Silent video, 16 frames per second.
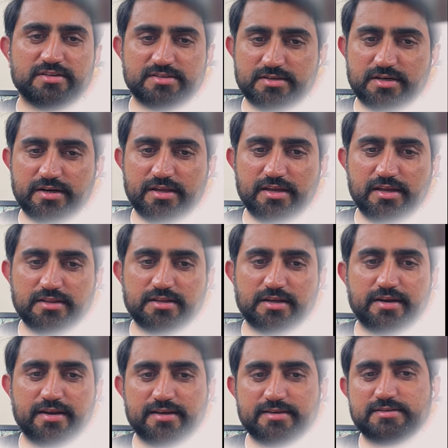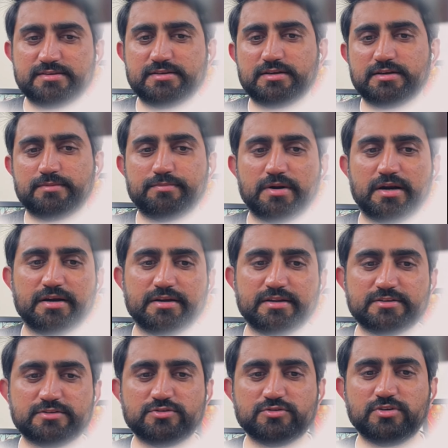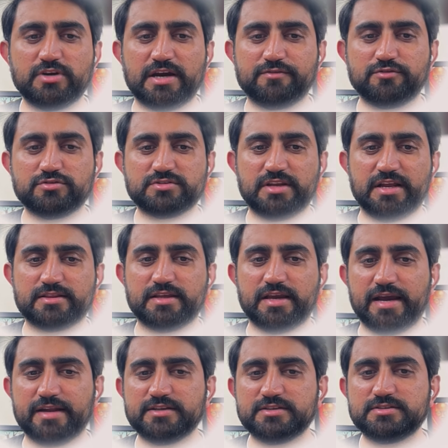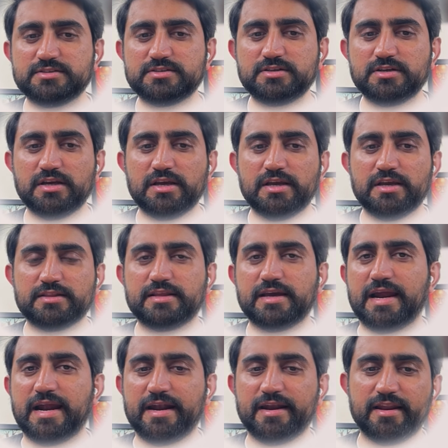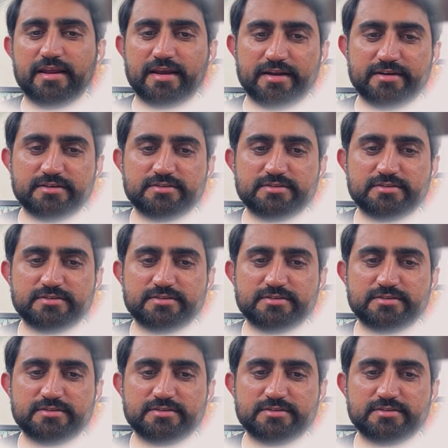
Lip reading: study, the next part is you have to select the editor, the handling